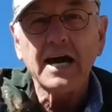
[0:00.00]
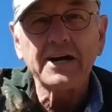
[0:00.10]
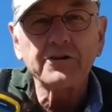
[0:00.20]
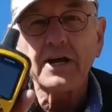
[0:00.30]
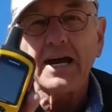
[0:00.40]

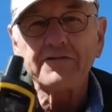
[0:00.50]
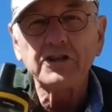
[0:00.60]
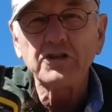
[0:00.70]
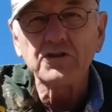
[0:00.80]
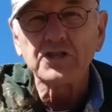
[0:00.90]
I don't have
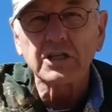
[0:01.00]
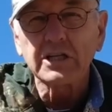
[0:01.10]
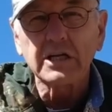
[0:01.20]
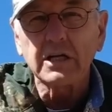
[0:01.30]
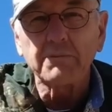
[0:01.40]
to use the
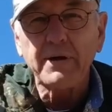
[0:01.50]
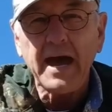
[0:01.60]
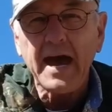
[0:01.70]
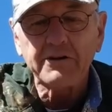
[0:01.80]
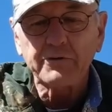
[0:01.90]
little
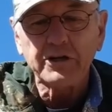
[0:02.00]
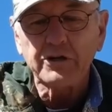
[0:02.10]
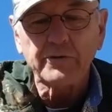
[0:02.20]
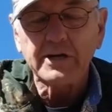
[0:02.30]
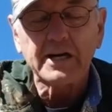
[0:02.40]
pad where
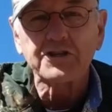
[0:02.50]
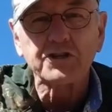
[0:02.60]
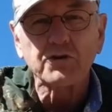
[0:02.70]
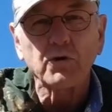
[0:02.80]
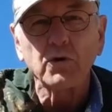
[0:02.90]
you got to
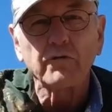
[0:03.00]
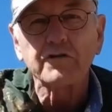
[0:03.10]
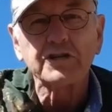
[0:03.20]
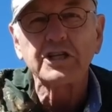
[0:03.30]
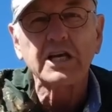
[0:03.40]
scroll
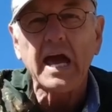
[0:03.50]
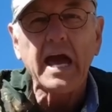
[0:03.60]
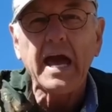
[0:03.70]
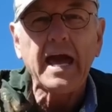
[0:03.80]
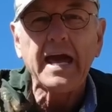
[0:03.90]
over to the
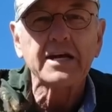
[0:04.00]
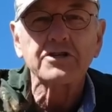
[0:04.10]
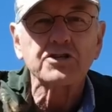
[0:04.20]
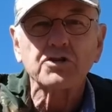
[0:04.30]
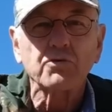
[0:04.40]
A
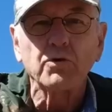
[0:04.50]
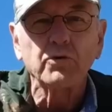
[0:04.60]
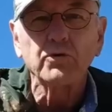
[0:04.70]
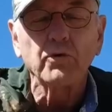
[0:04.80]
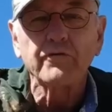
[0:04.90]
and
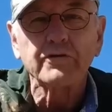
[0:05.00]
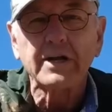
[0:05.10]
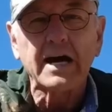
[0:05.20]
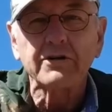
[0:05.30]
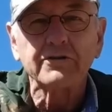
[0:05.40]
scroll over
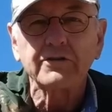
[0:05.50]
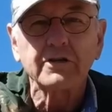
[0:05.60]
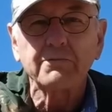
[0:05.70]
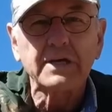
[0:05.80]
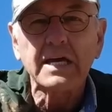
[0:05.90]
down to
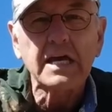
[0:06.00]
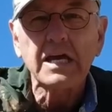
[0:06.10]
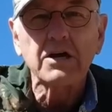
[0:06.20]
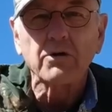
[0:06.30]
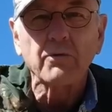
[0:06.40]
the
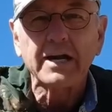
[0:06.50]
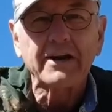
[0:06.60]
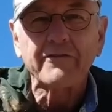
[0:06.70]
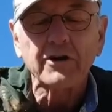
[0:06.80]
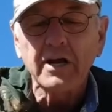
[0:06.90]
B or
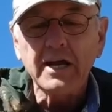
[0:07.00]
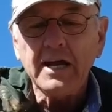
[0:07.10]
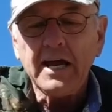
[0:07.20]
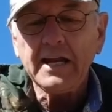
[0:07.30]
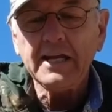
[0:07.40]
whatever
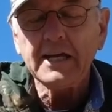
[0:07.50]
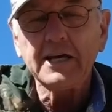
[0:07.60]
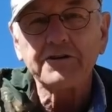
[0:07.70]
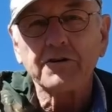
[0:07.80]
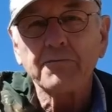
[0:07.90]
and hit
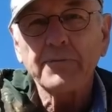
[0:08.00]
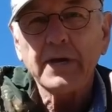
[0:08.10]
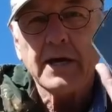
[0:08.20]
enter.